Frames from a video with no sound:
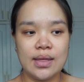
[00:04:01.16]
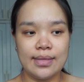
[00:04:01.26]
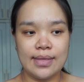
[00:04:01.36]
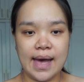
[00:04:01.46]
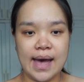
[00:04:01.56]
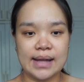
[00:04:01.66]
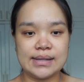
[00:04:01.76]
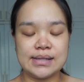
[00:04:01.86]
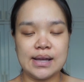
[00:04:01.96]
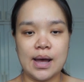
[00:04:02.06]

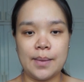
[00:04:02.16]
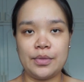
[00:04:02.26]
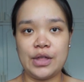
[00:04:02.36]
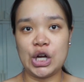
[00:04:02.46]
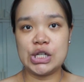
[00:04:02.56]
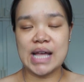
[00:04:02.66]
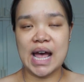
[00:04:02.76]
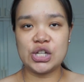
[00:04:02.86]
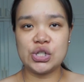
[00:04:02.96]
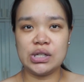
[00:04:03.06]
that there's
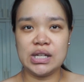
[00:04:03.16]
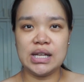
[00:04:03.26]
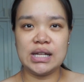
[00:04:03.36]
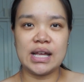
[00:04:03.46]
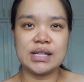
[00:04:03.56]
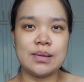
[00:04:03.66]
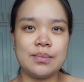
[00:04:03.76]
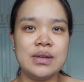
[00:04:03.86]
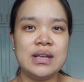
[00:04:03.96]
actually like some